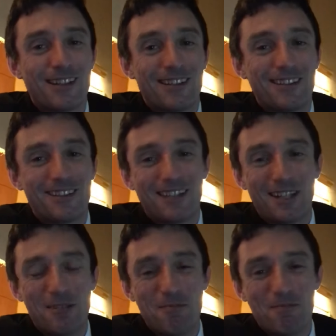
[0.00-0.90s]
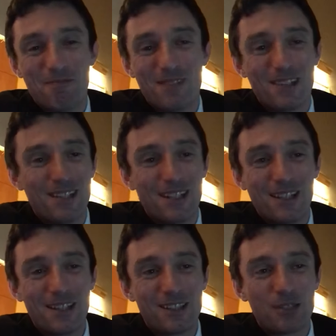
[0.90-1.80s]
and. Um,
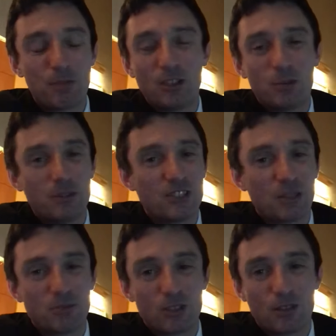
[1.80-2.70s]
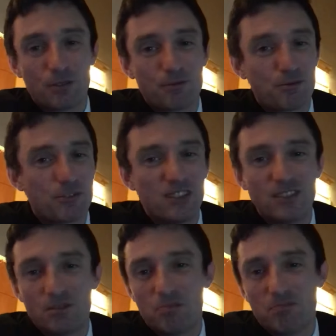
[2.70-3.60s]
there's bound to be some sort of
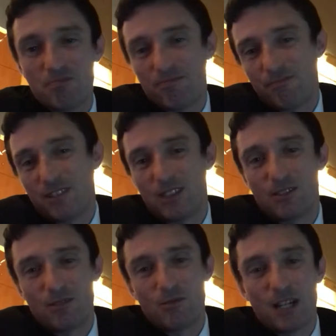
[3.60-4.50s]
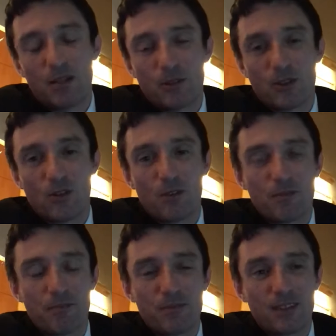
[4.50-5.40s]
reason, you know, why we're not
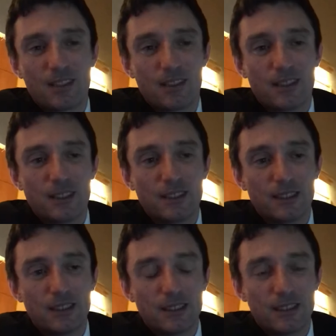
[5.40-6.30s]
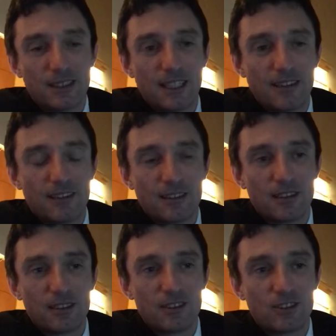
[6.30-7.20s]
getting
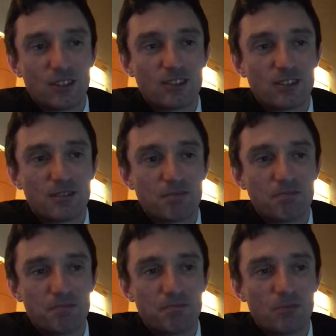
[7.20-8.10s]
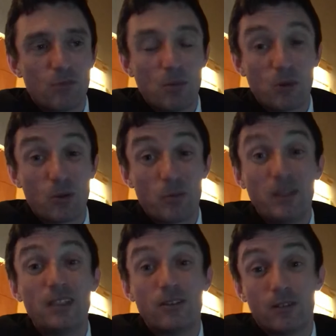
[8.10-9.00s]
it just when we were
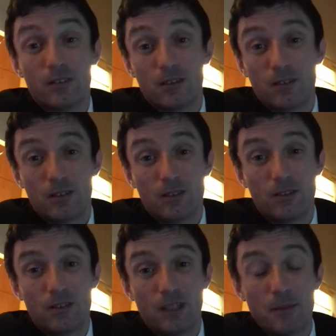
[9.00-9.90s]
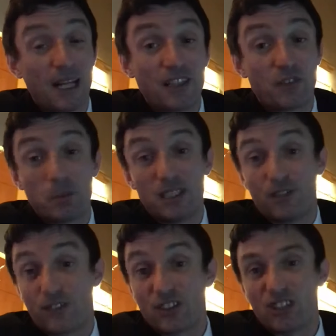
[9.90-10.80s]
meant to. You know, I mean, I never played the
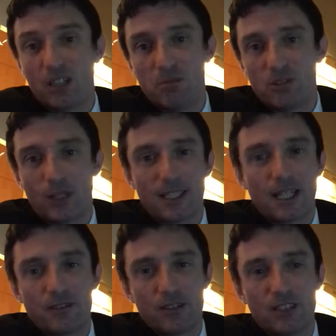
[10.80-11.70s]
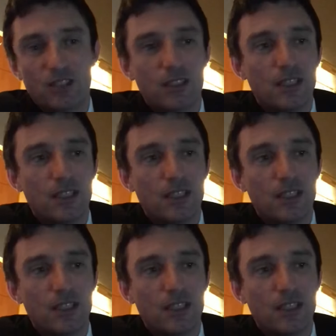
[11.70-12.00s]
first game, so I can't really